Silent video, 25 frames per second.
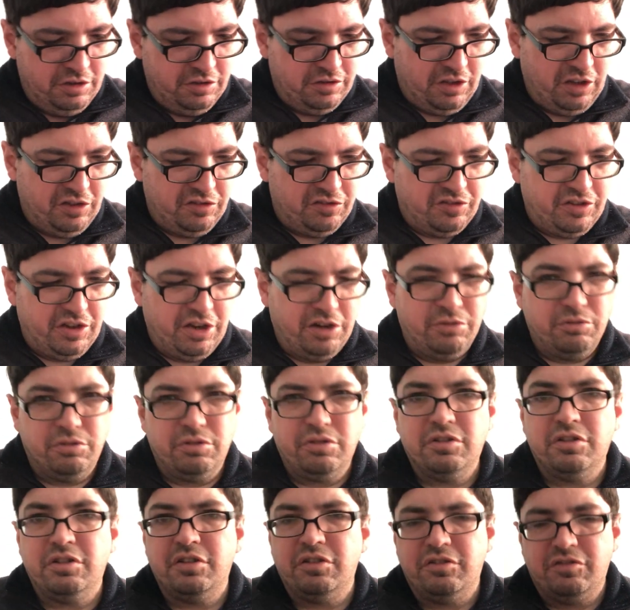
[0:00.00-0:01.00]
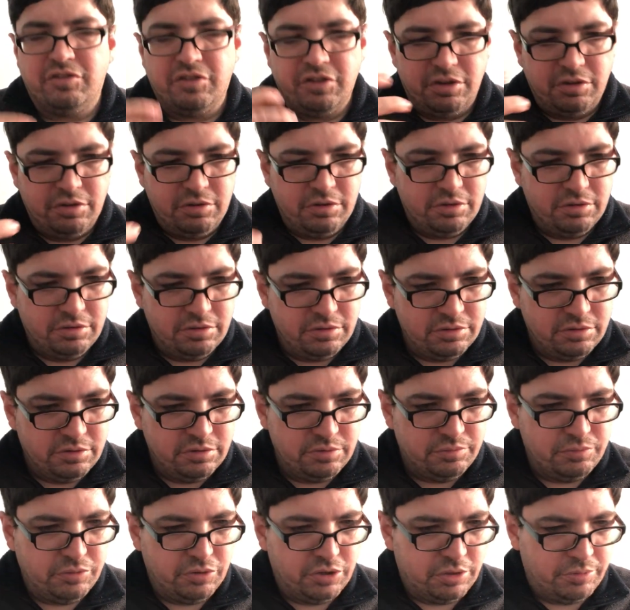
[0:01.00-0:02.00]
Dice Tower is a
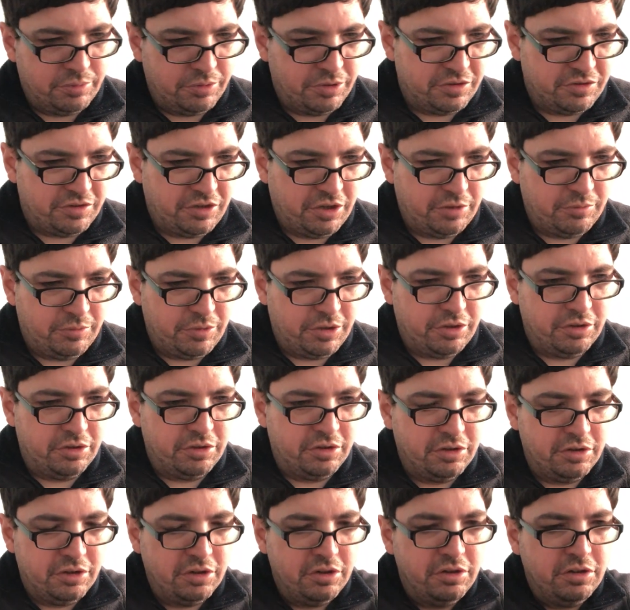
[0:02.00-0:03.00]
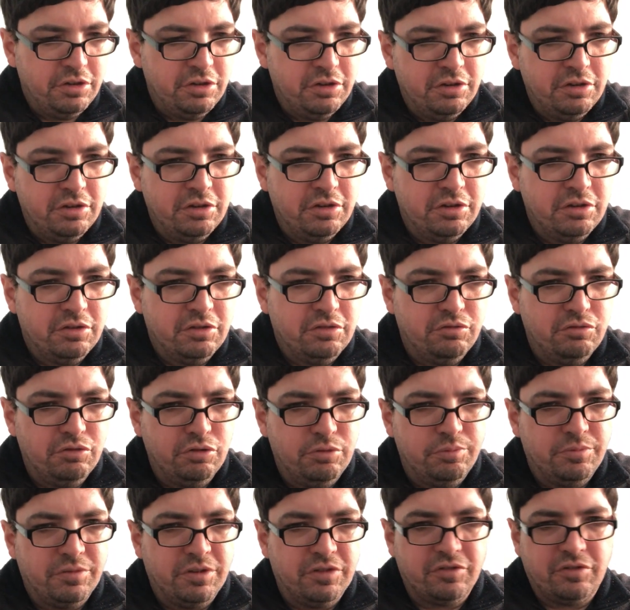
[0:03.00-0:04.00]
pretty big gaming
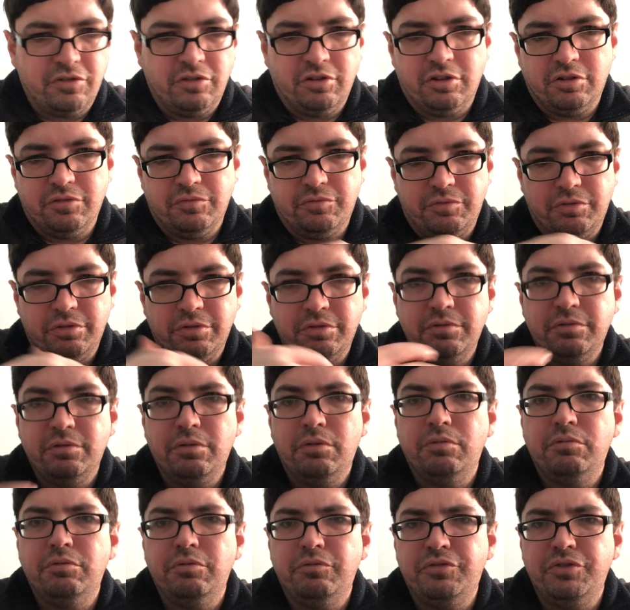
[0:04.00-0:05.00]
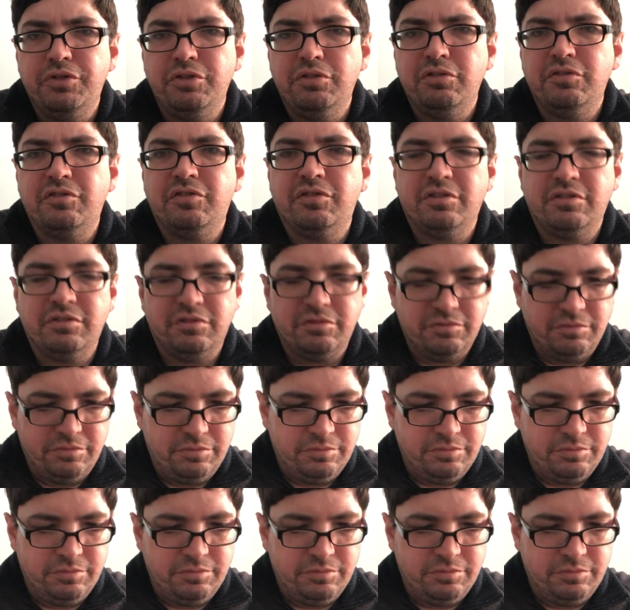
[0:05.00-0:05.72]
group, does a lot of reviews and,